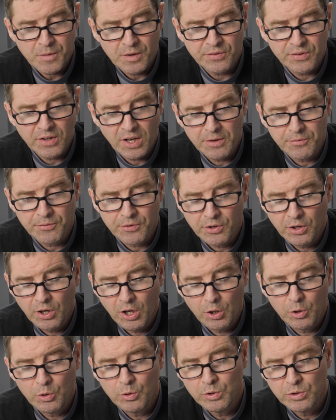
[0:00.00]
Same for
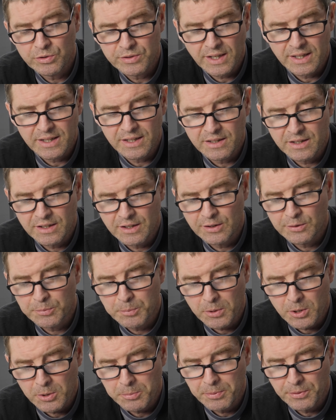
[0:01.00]
old L E Ds,
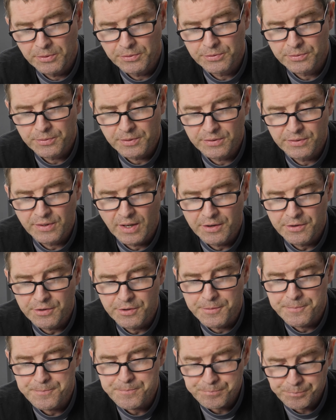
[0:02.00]
blurples, et
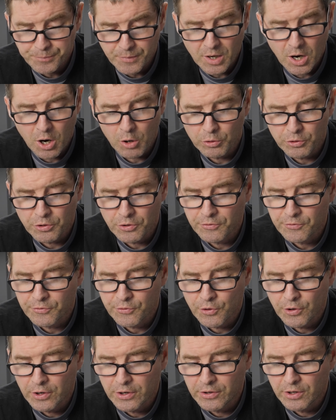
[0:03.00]
cetera, older than
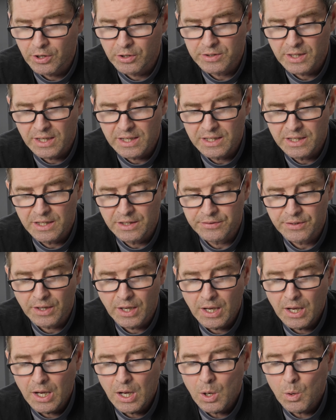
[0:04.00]
four-year-old L E Ds.
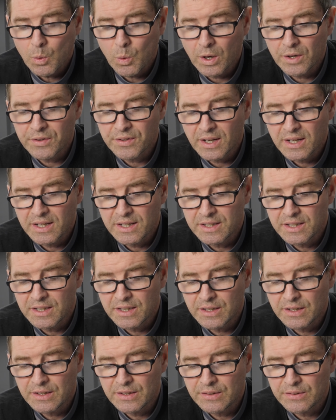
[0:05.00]
White L E
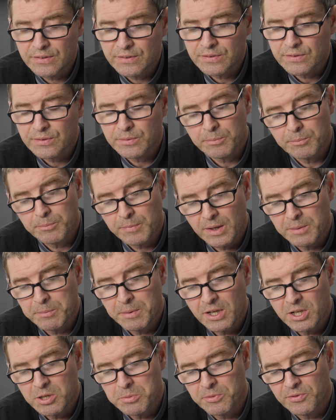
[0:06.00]
Ds, me
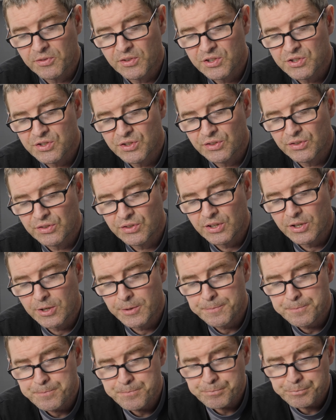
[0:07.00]
medium
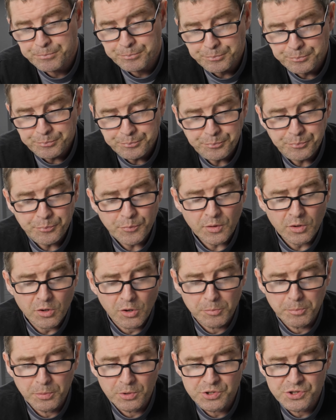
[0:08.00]
efficiency,
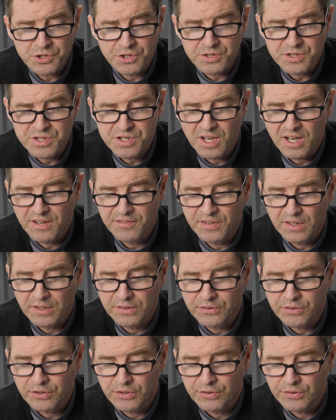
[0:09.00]
or budget uh,
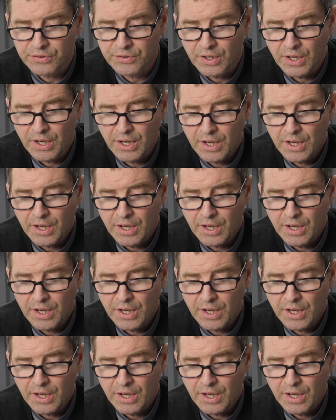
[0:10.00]
fixtures,